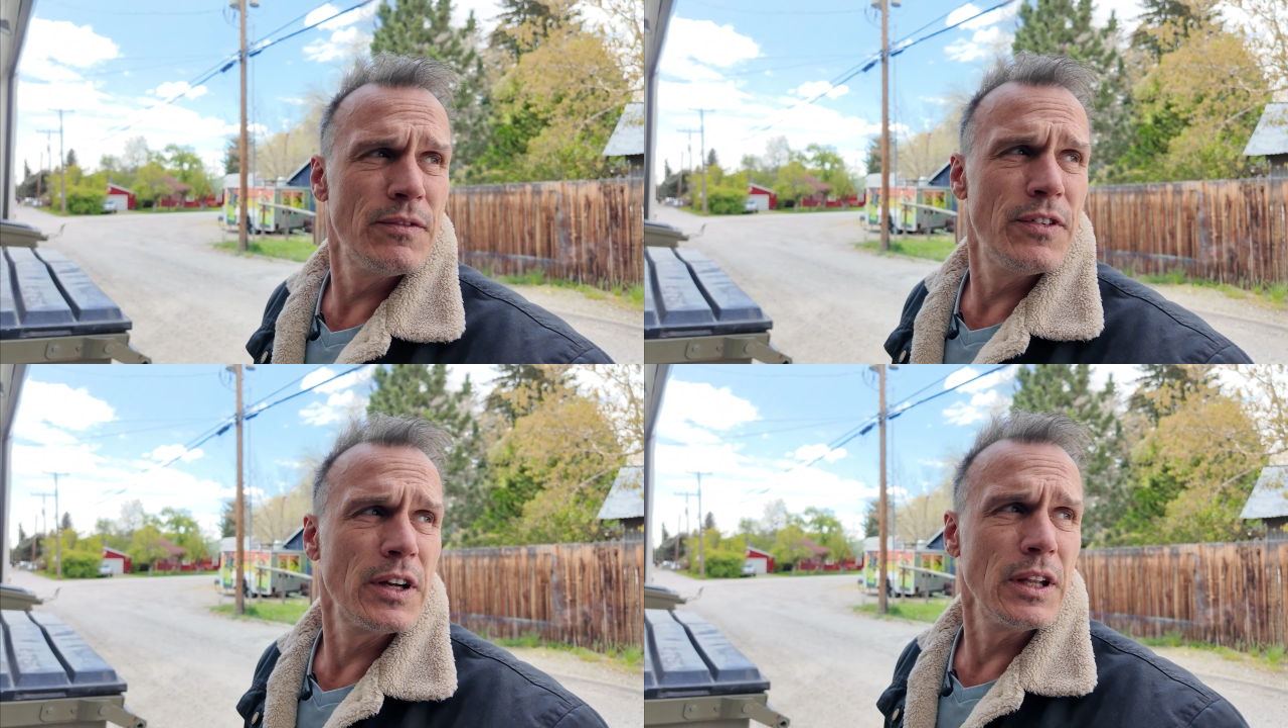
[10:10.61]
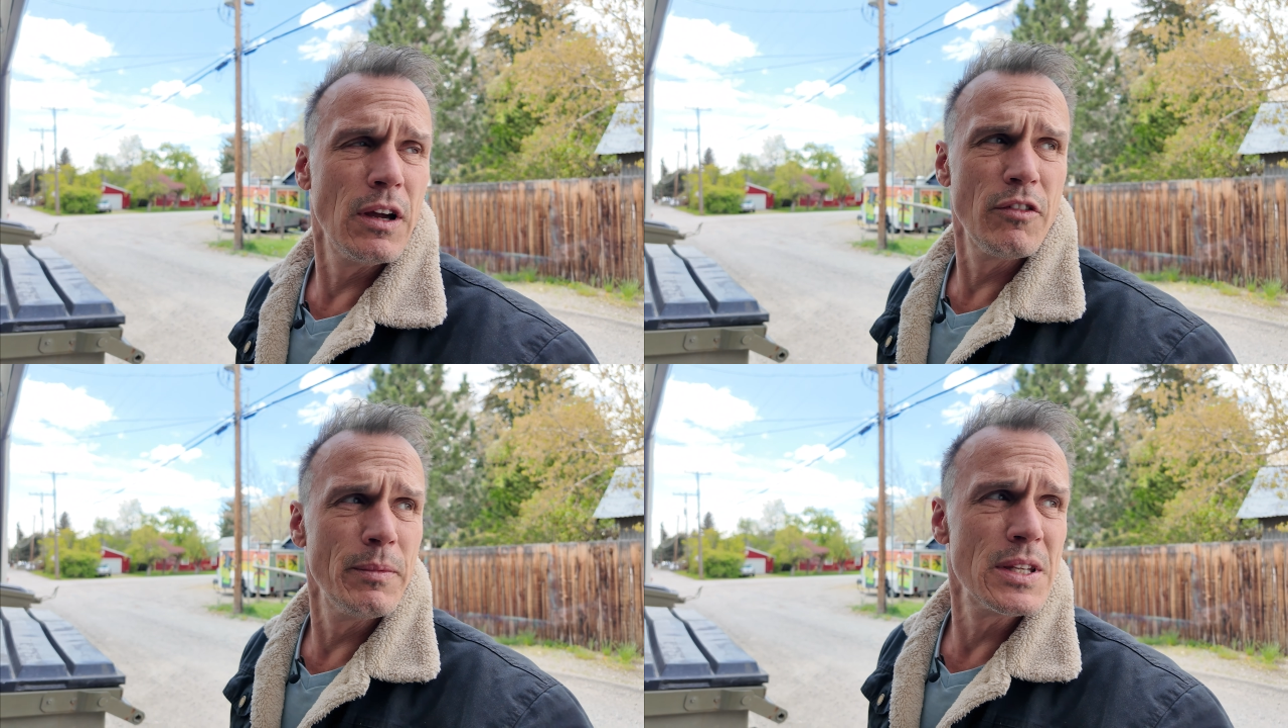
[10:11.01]
fucking
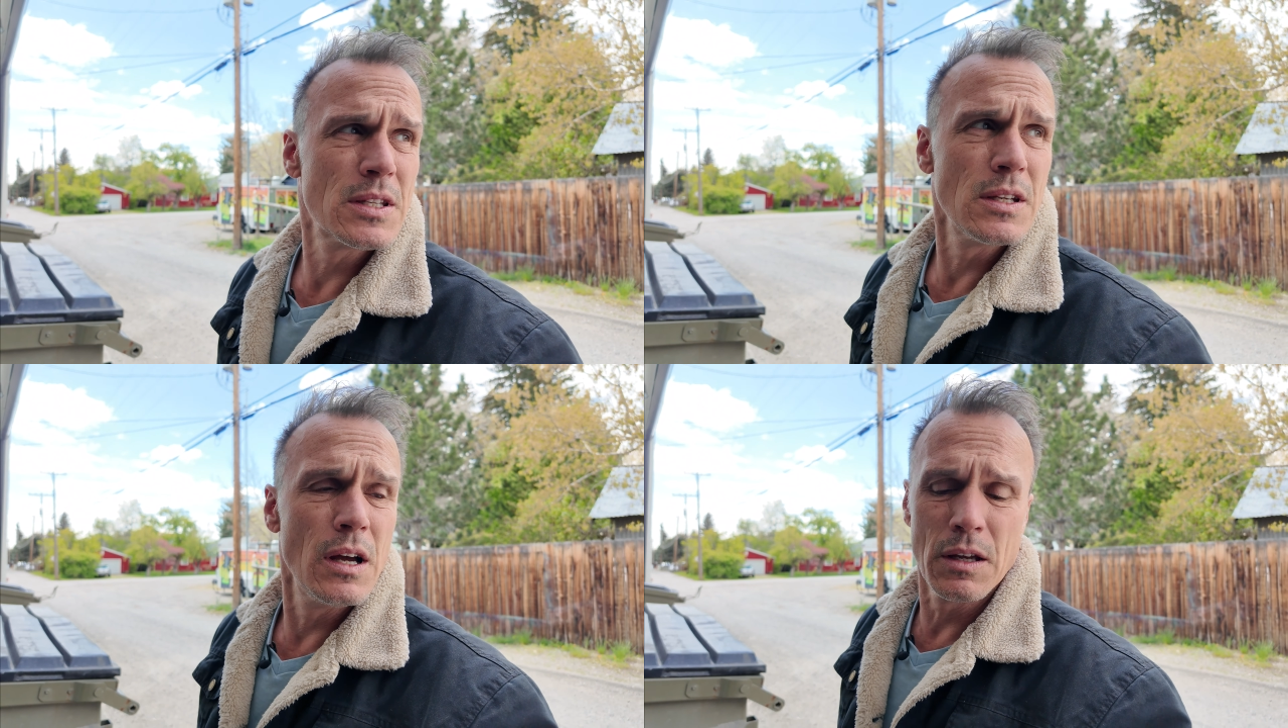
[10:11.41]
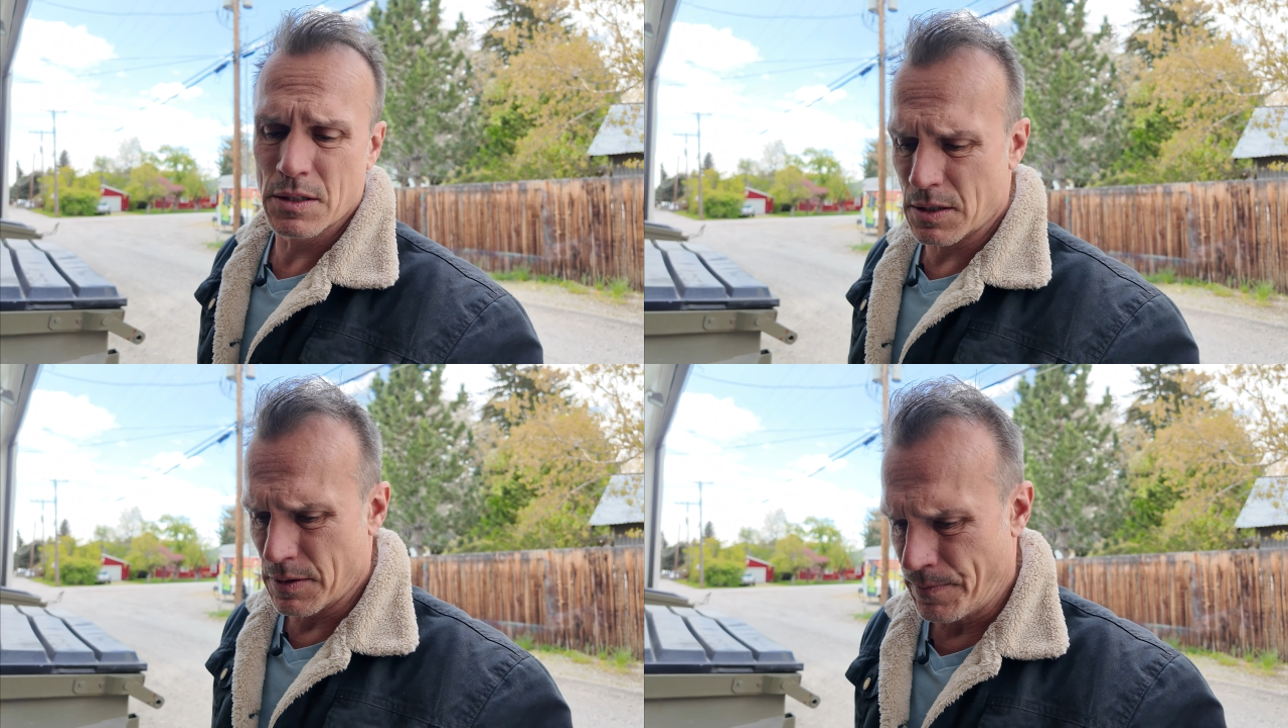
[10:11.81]
government
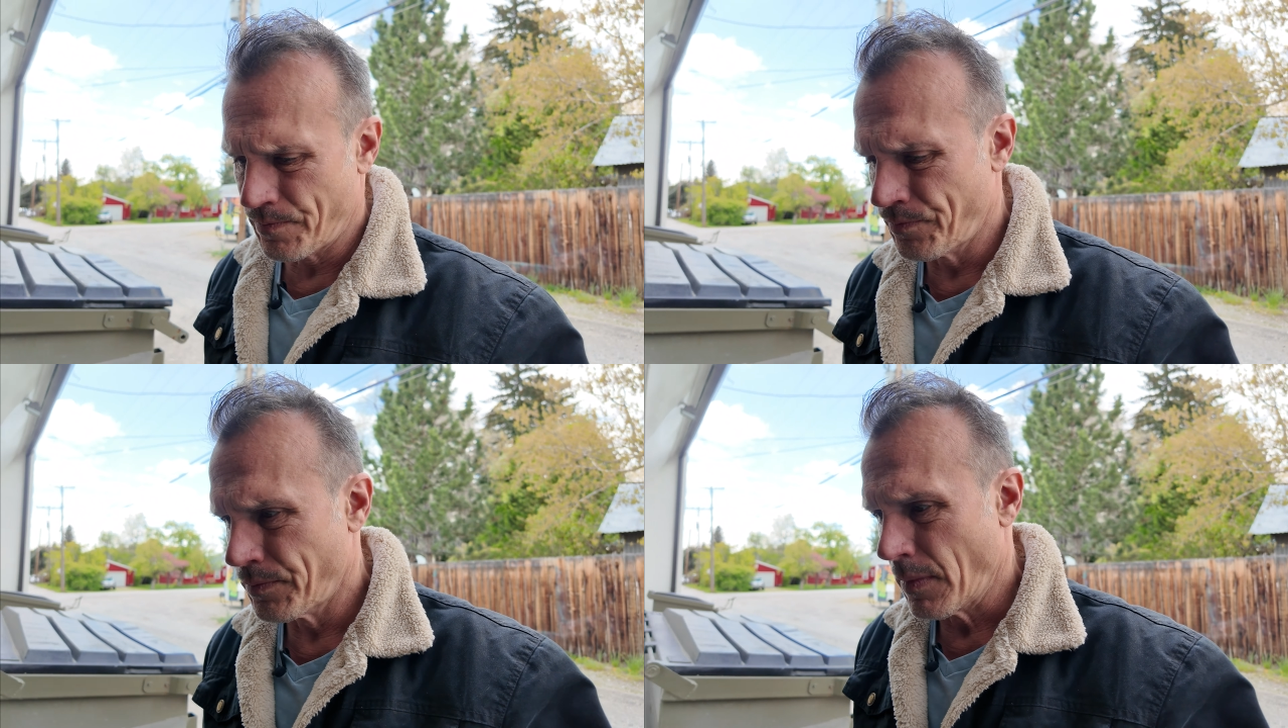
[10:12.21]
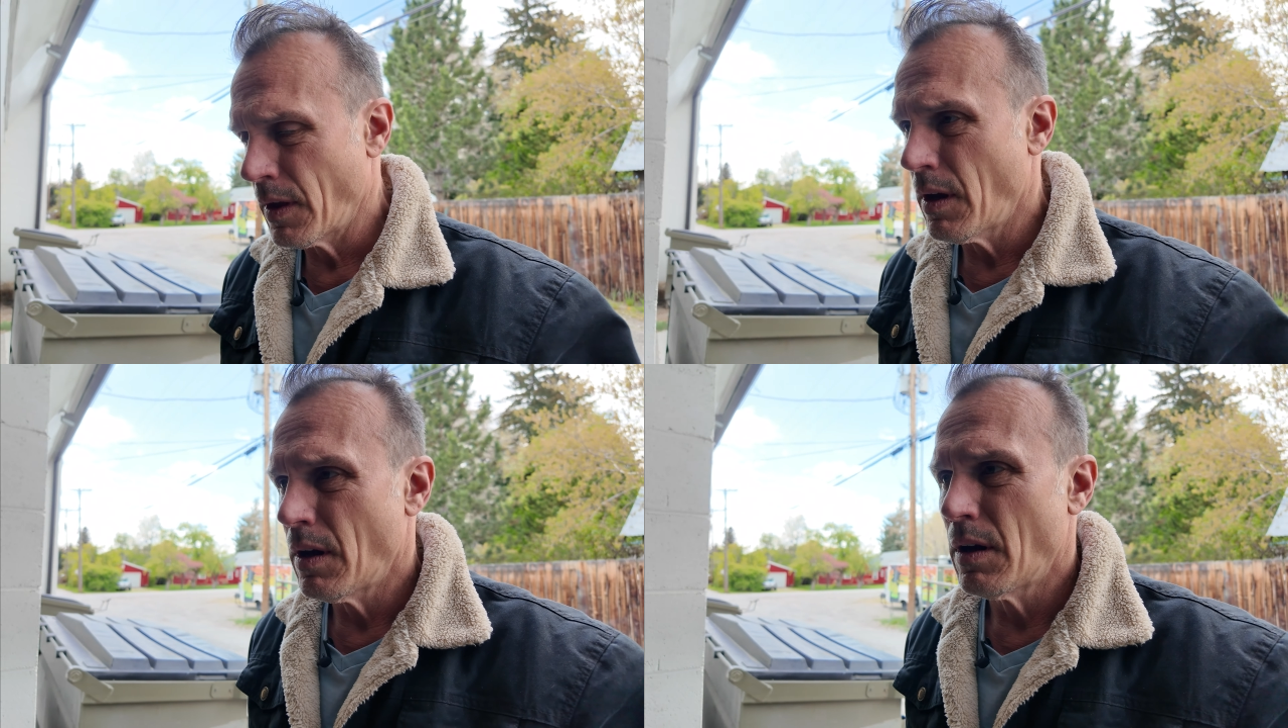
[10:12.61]
sucks.
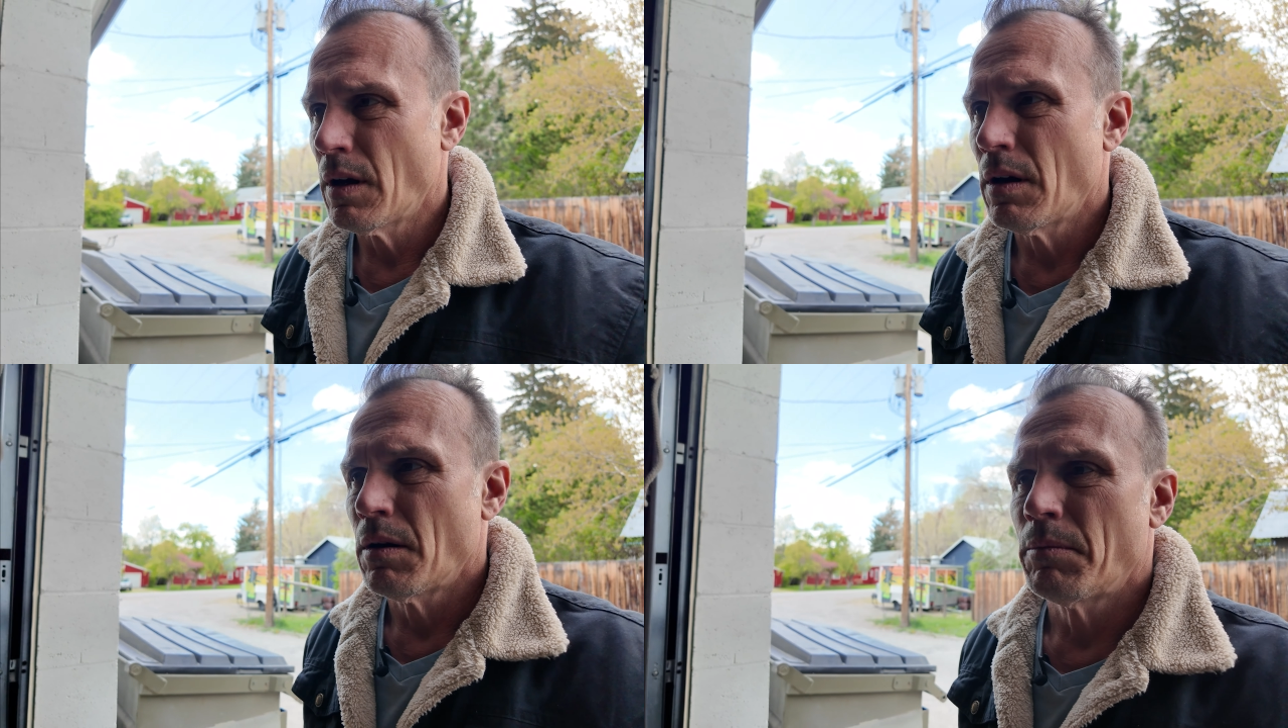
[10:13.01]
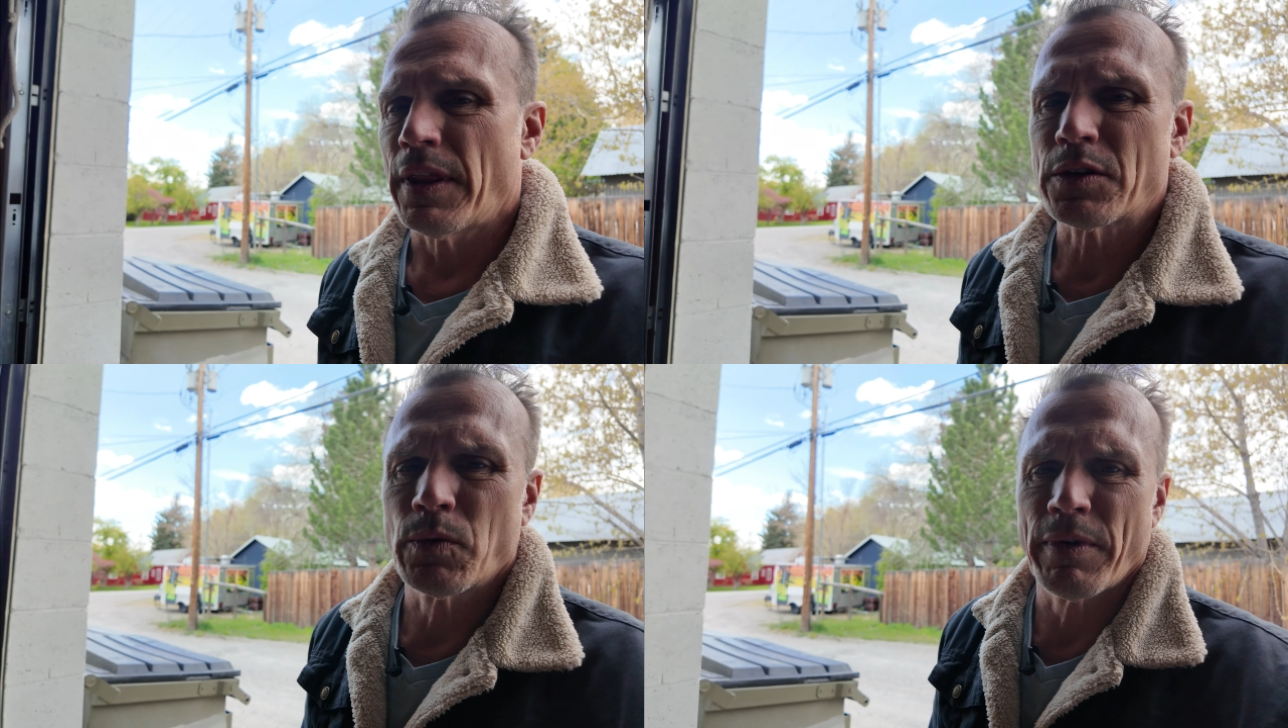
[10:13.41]
But
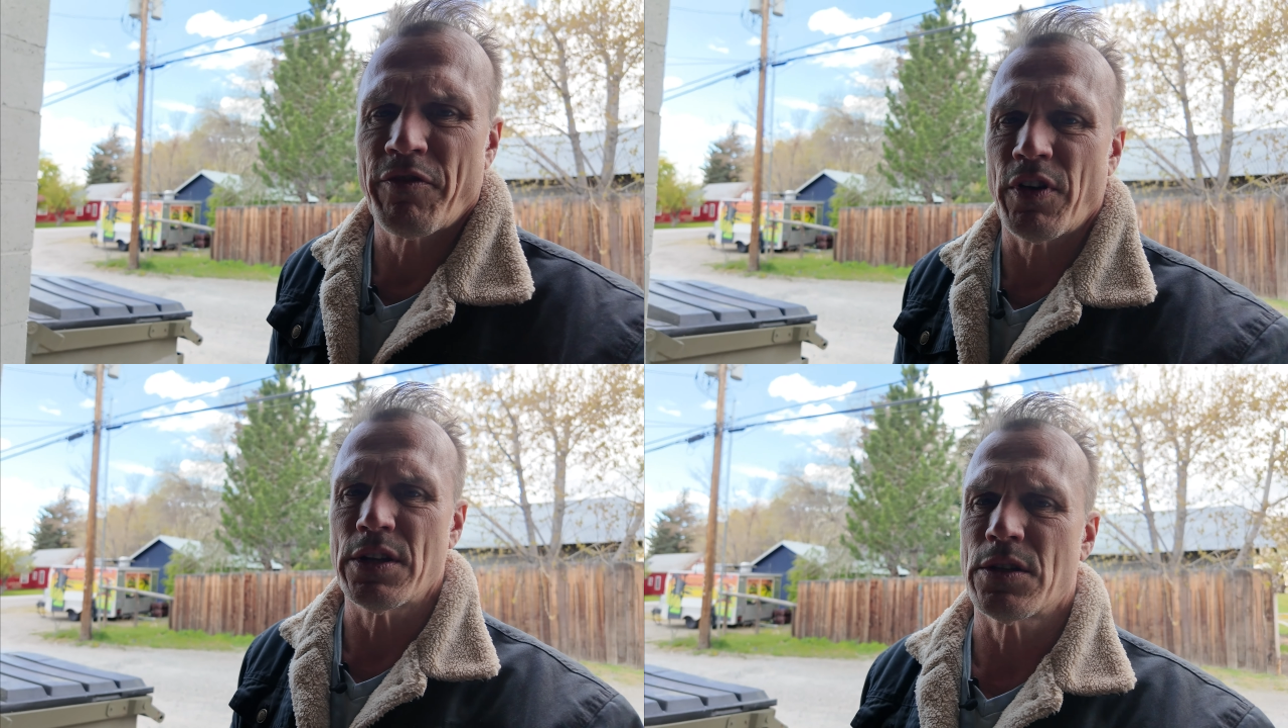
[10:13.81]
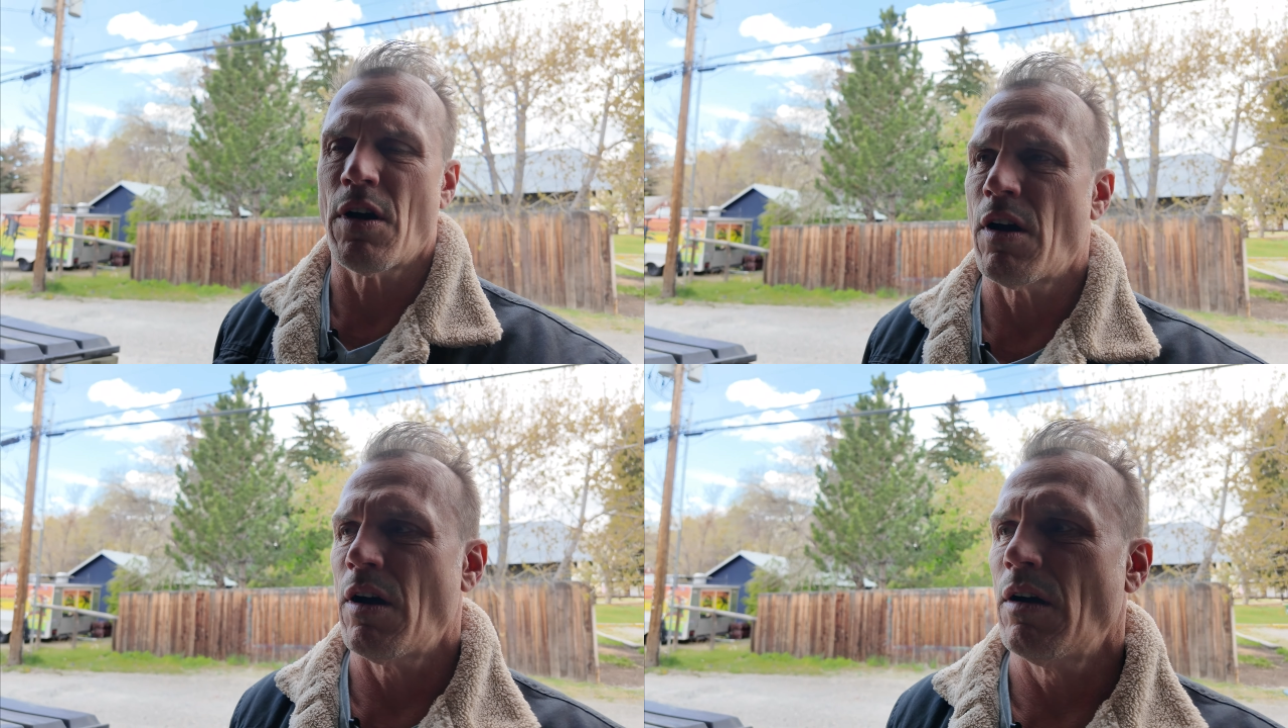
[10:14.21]
that's where my friends
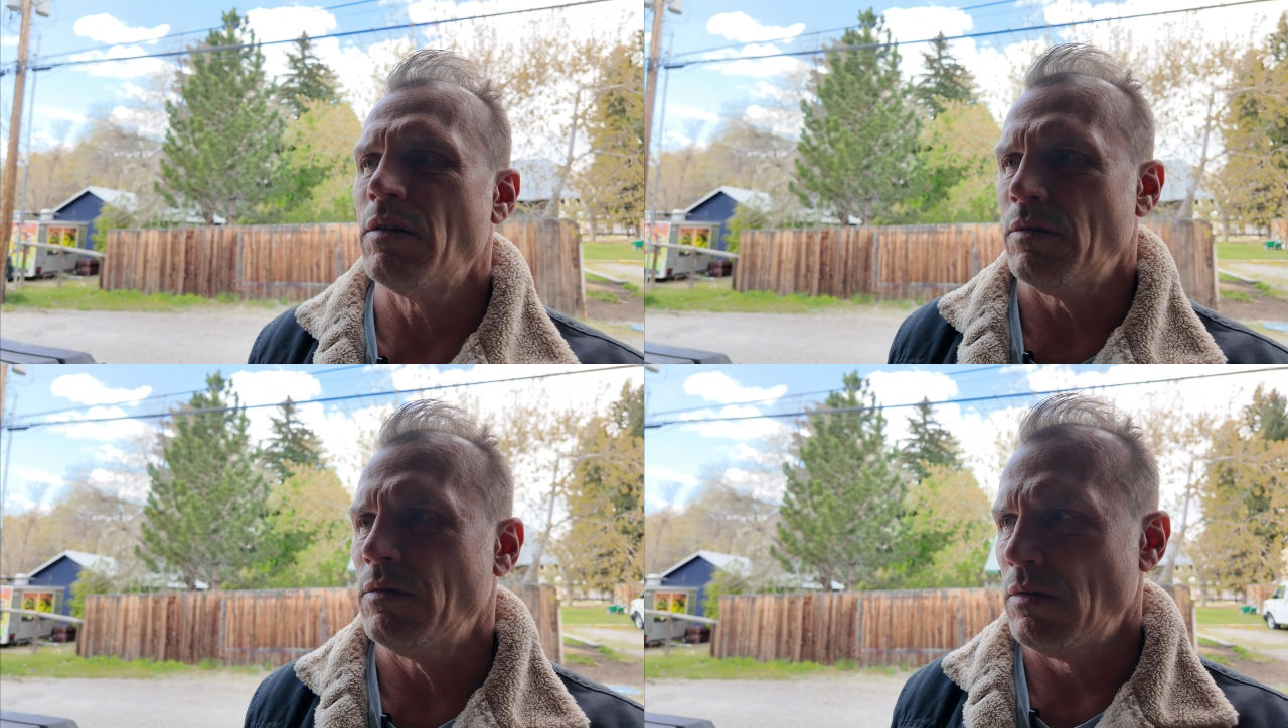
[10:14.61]
are.